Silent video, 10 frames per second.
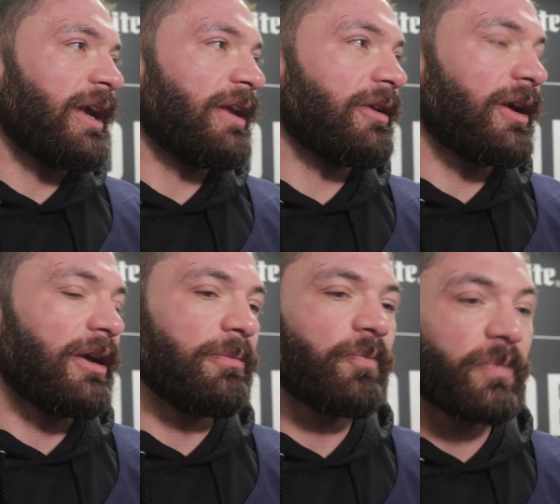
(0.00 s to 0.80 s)
And
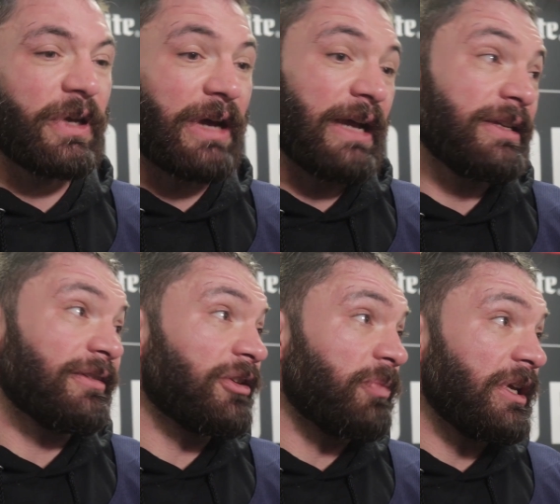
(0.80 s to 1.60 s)
I did
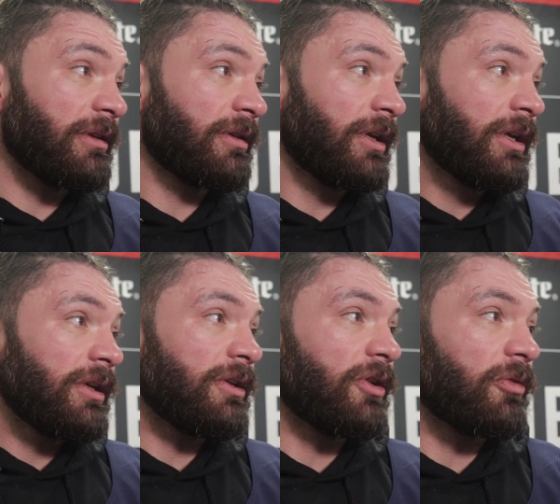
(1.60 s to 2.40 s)
a little bit,
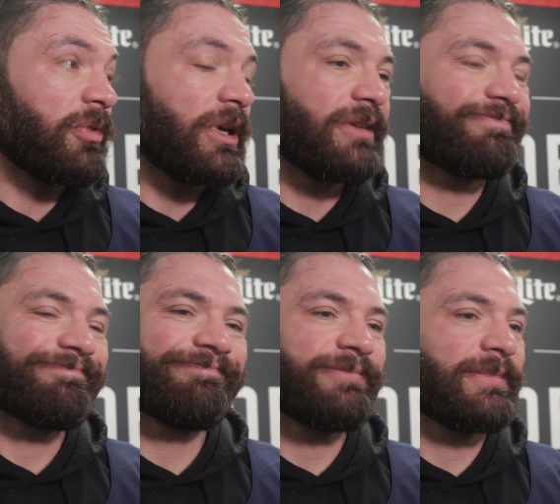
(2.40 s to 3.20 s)
you know, but
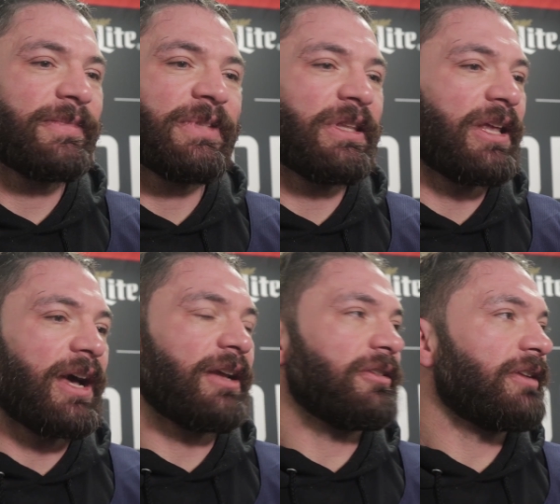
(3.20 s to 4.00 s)

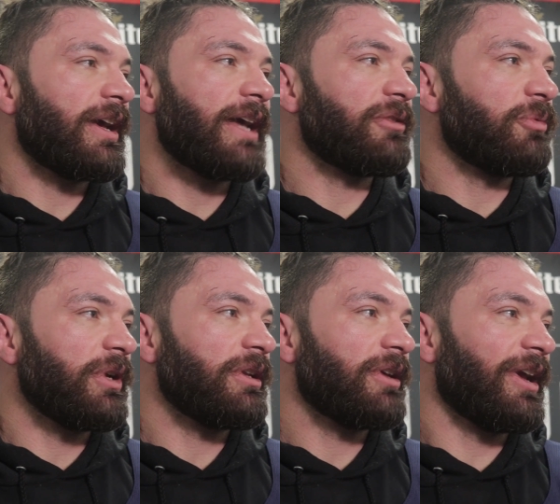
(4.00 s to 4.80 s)
nah, dude, I had to win.